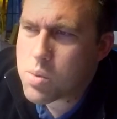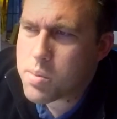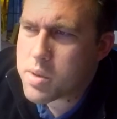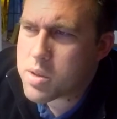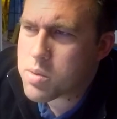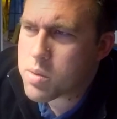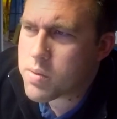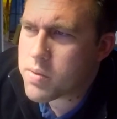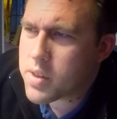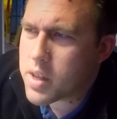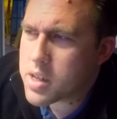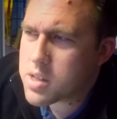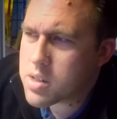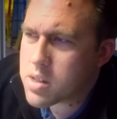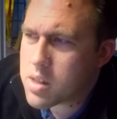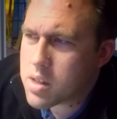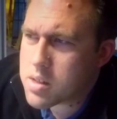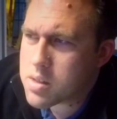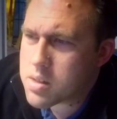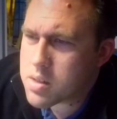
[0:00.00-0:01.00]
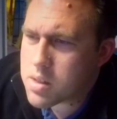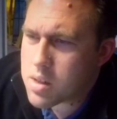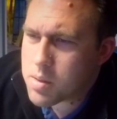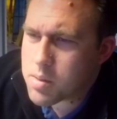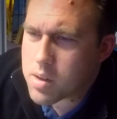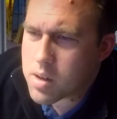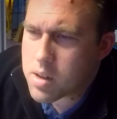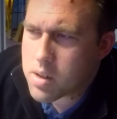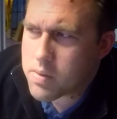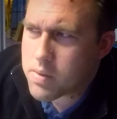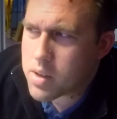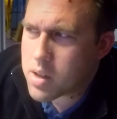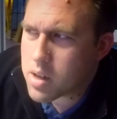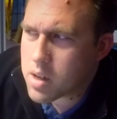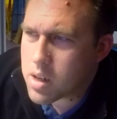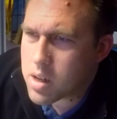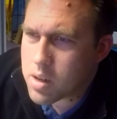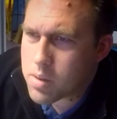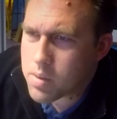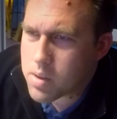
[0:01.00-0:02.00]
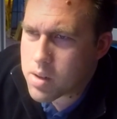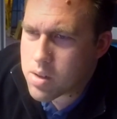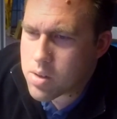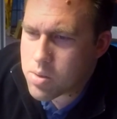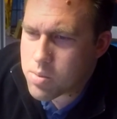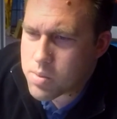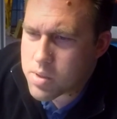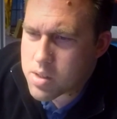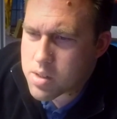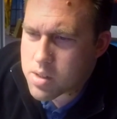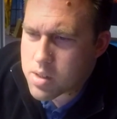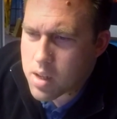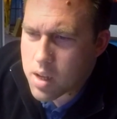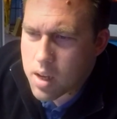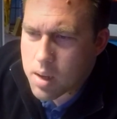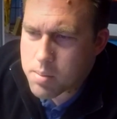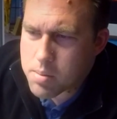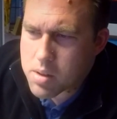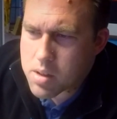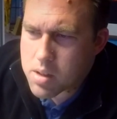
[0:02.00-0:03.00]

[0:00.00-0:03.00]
bus with flashing lights has stopped on a divided highway. Who must stop?